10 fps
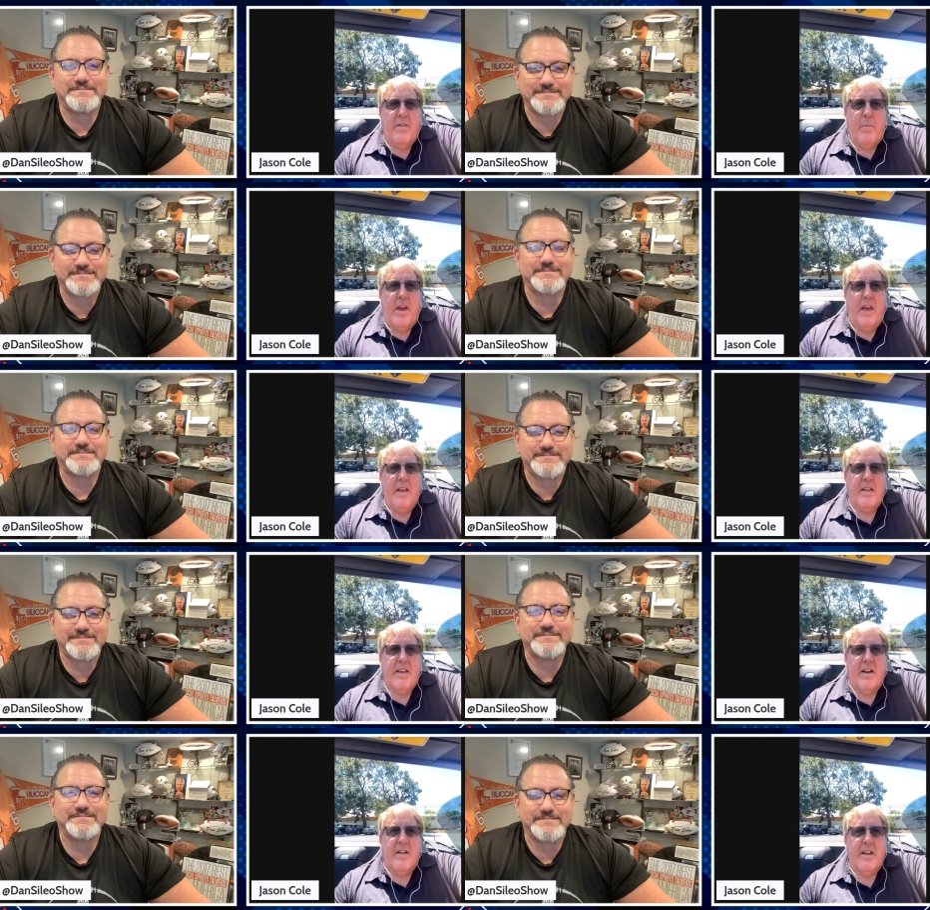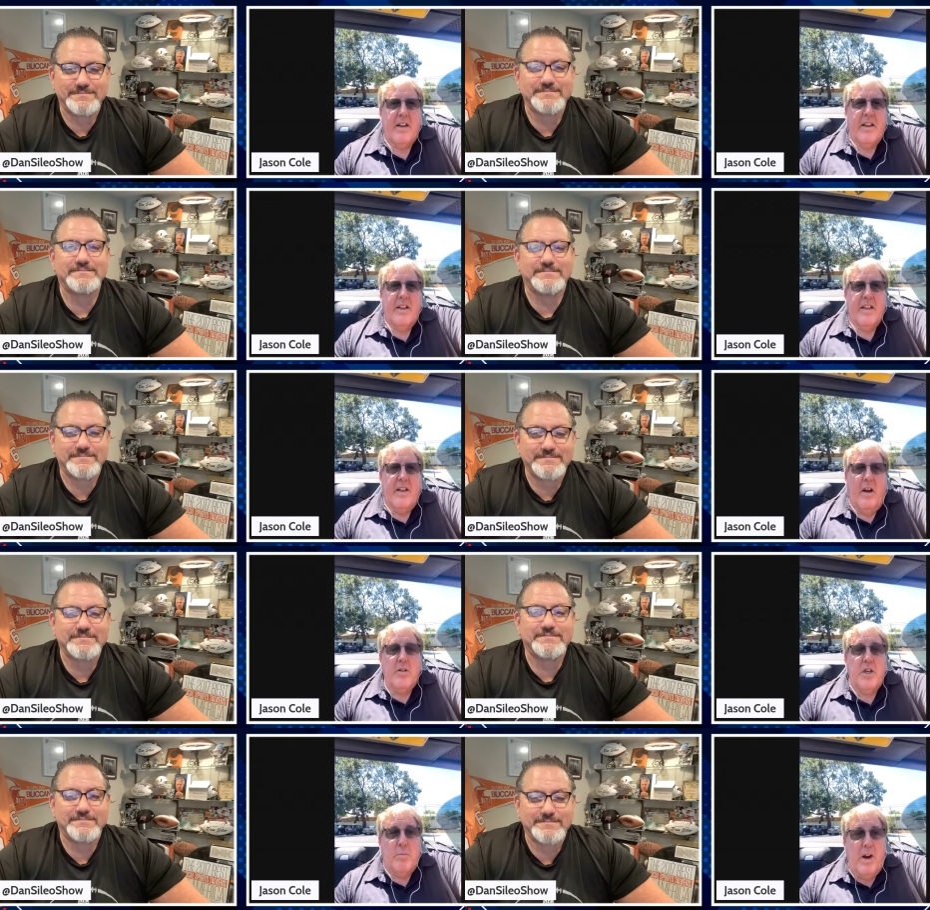Speaker 1: to pay? You know. Oh,
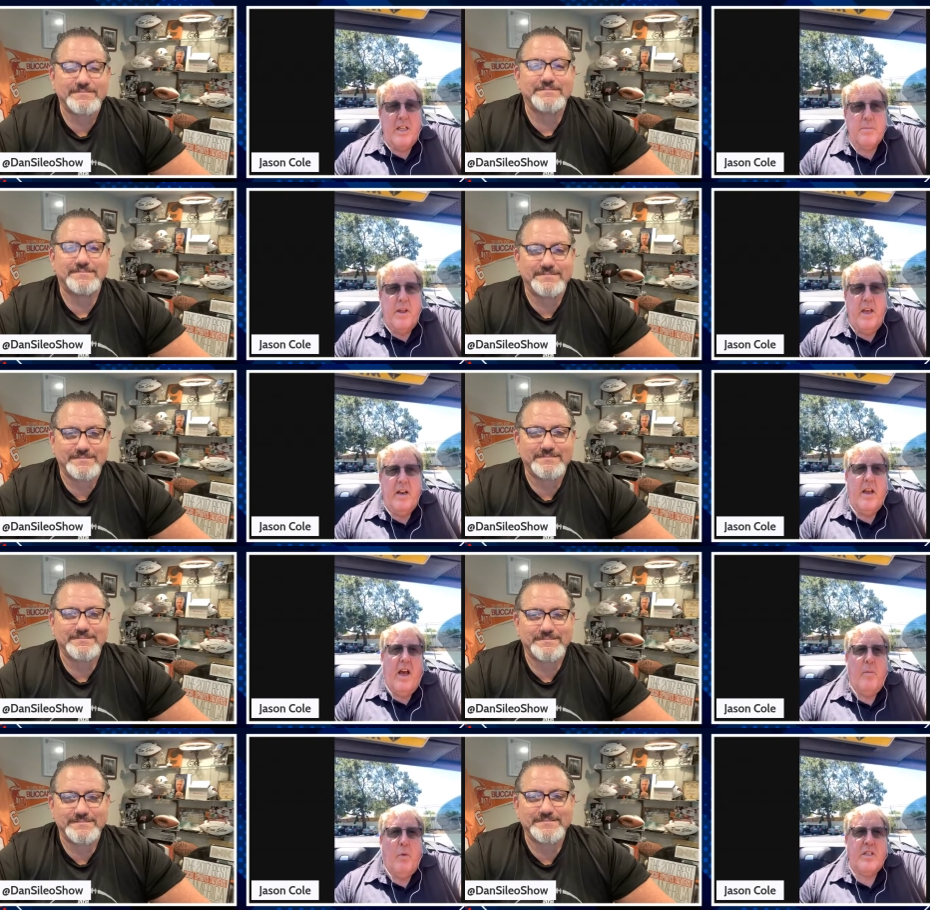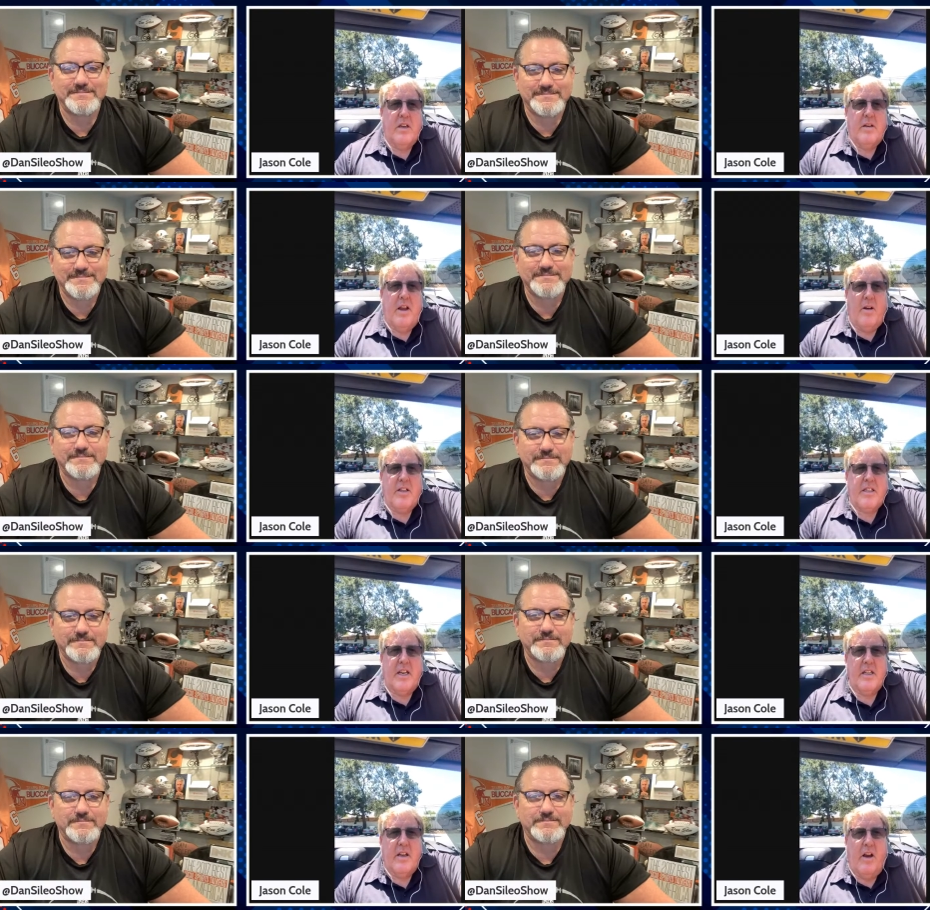Jim Brown's playing. Um, what's a you know,
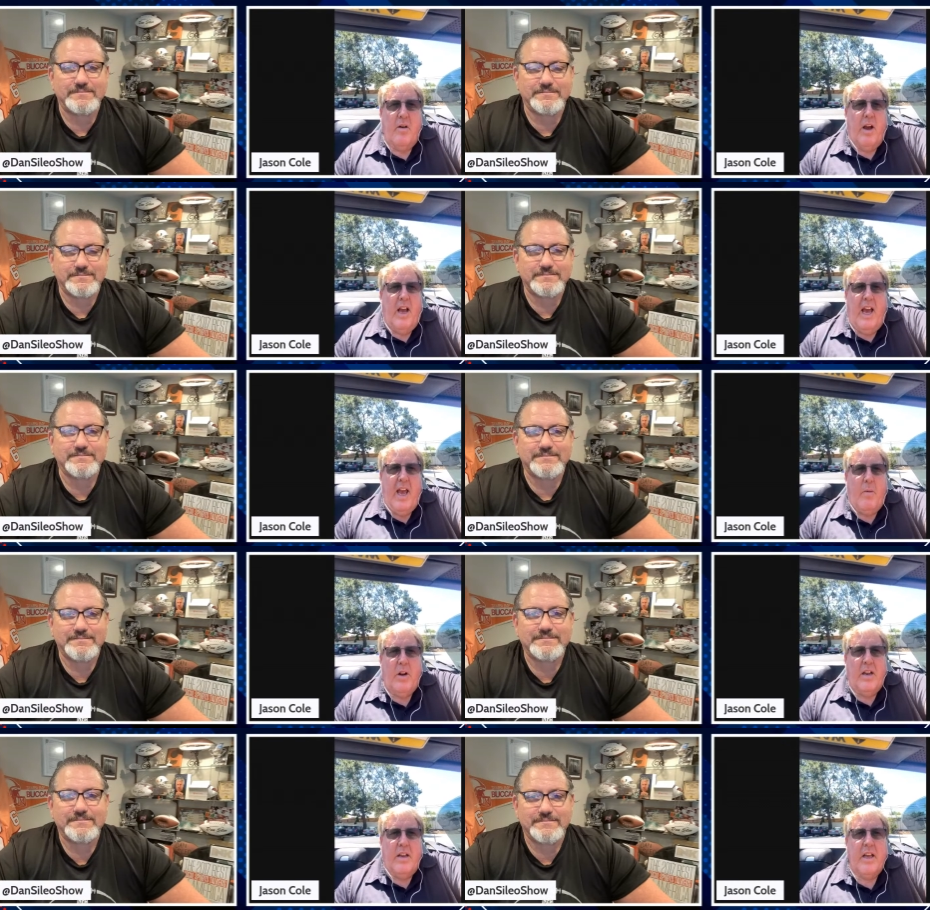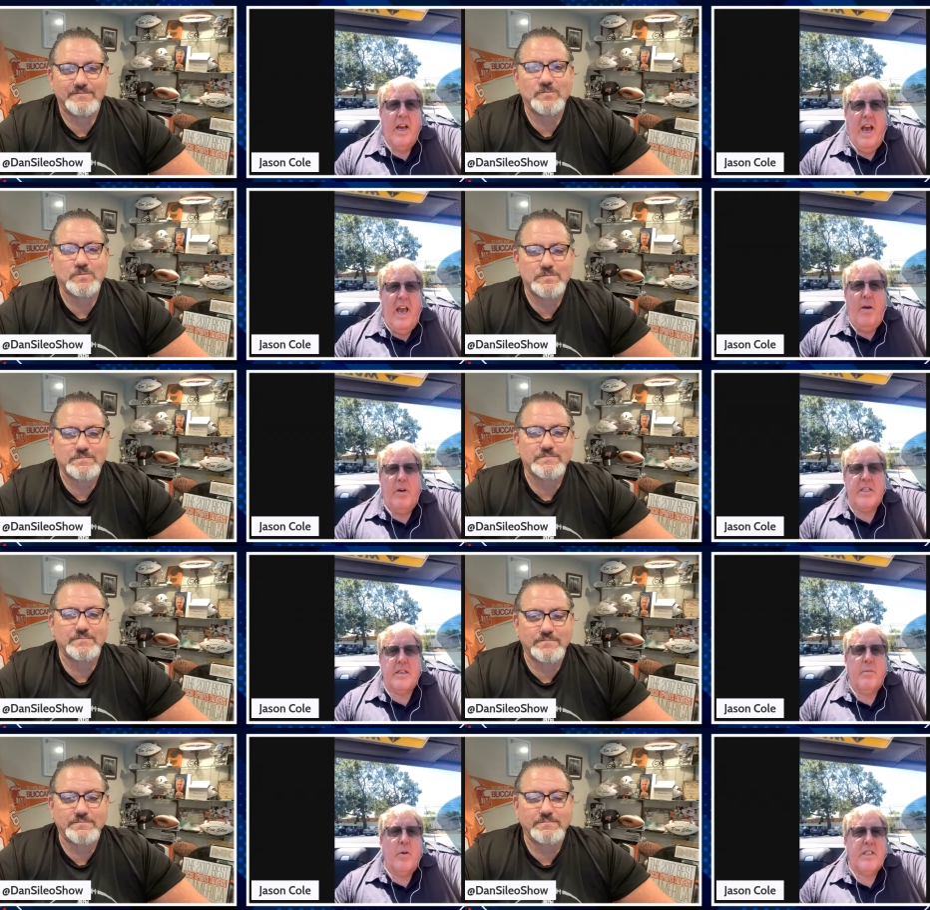ticket? Oh, I, I hate what I hate ways.
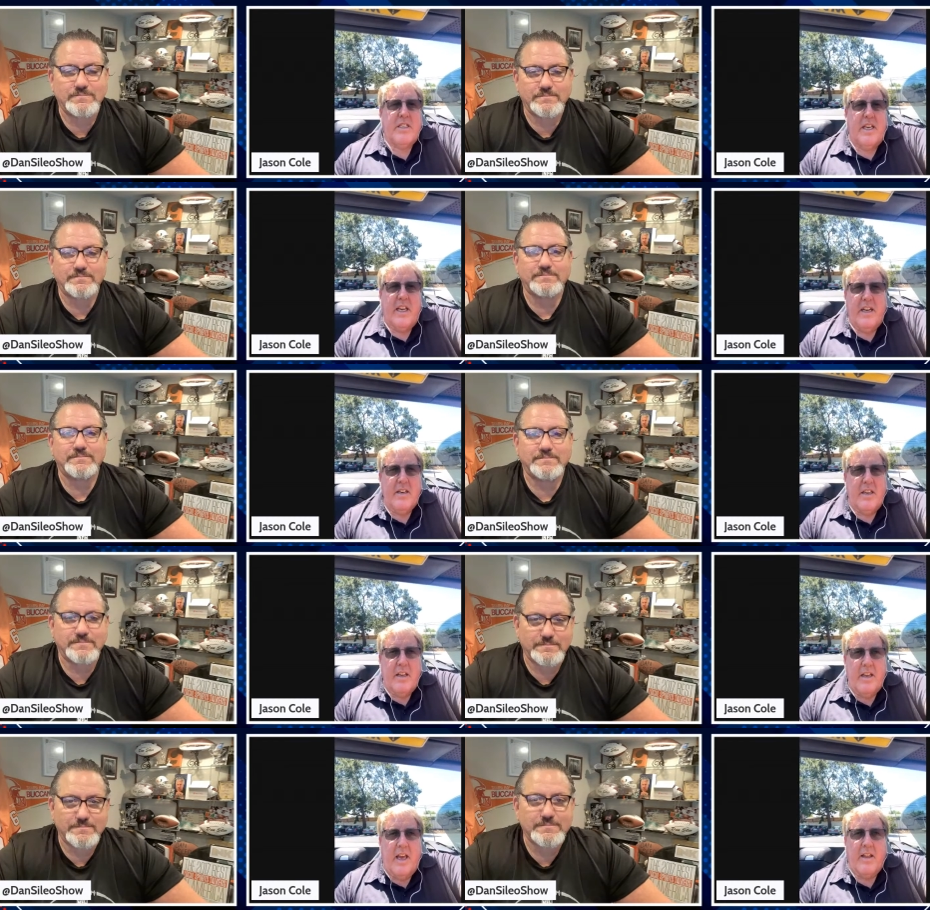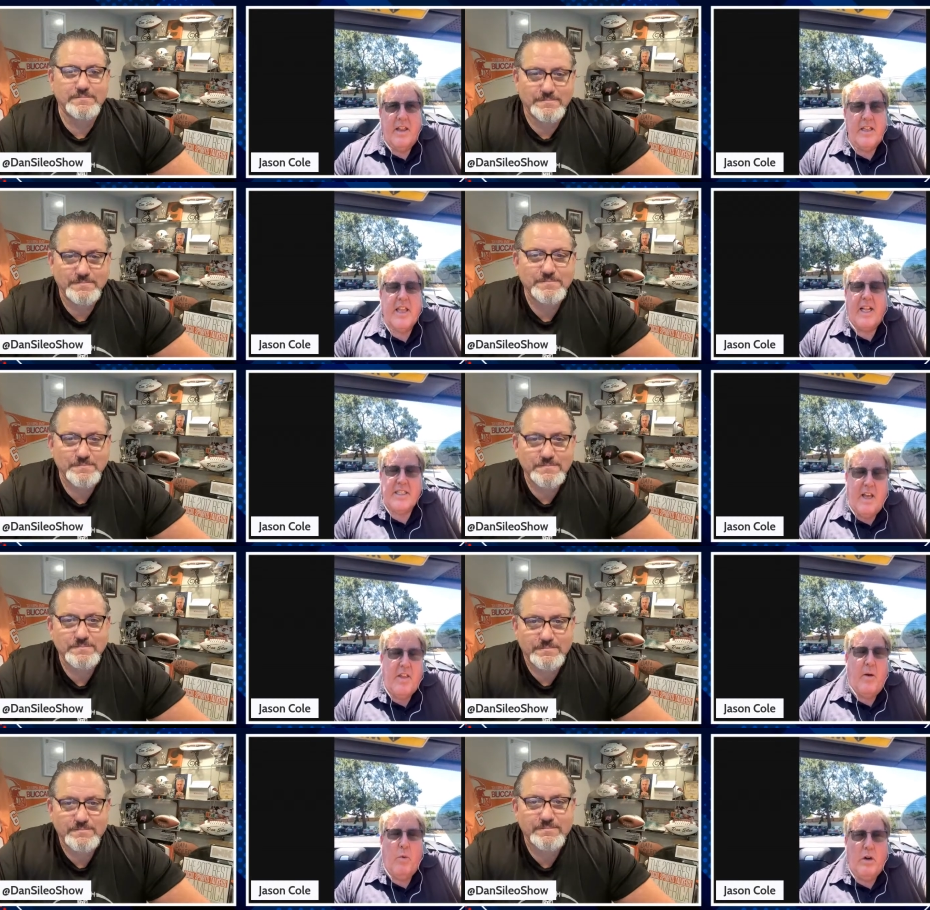What's a ticket? Yeah, like that's how
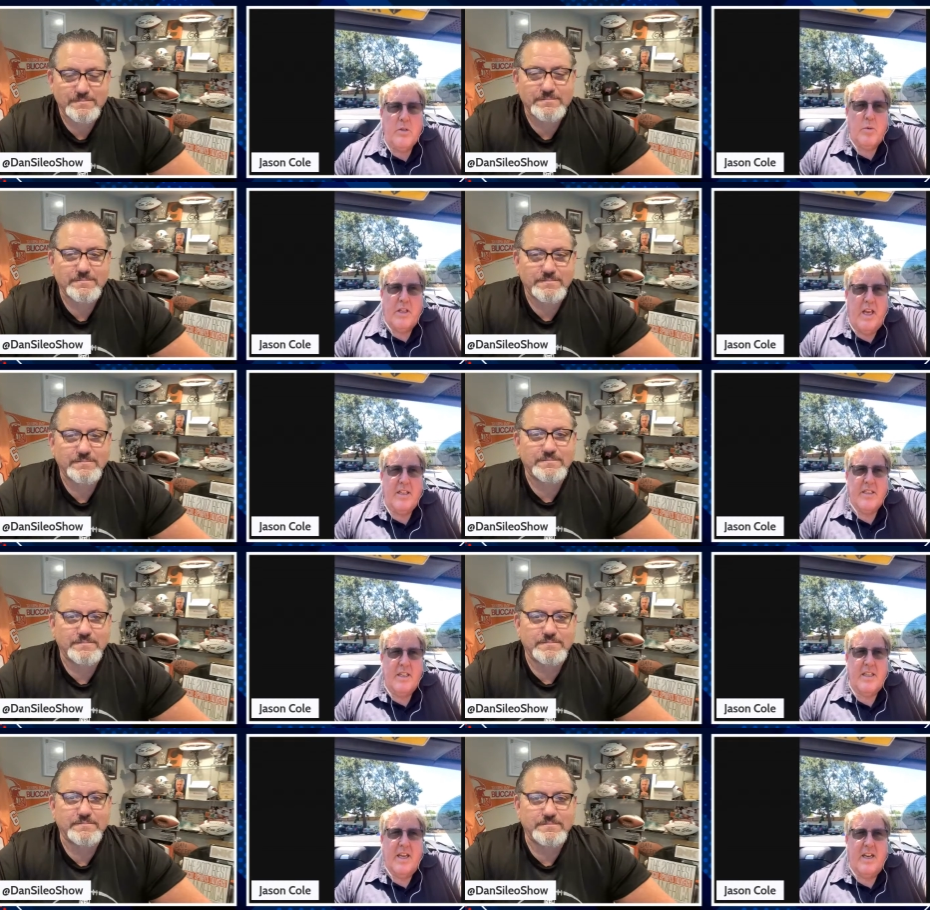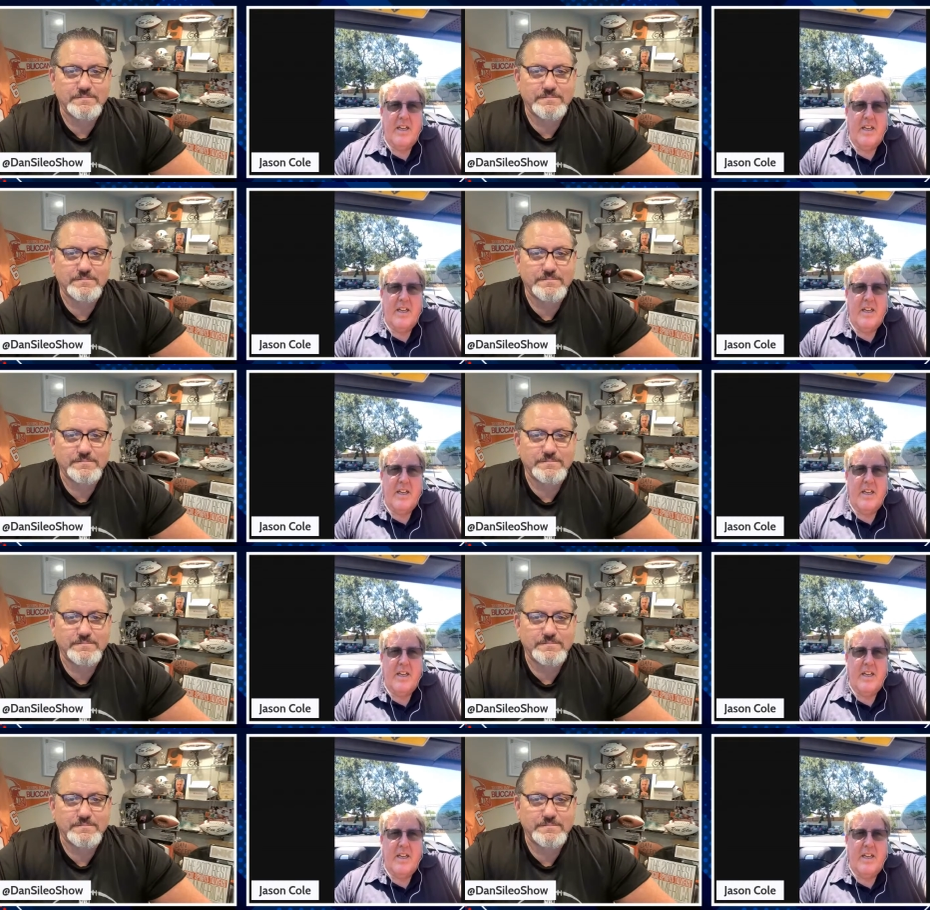that works with guys like that.